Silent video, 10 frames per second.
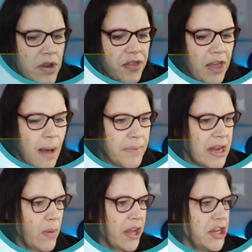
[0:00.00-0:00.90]
The
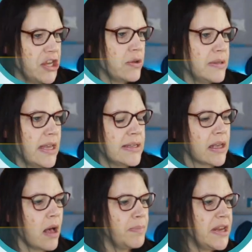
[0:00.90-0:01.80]
company we're going to use is a
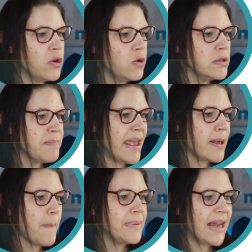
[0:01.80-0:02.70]
company called
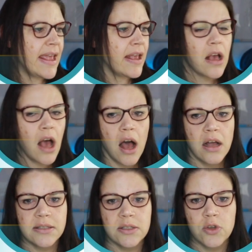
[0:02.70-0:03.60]

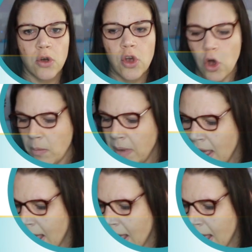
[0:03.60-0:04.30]
makeplayingcards.com,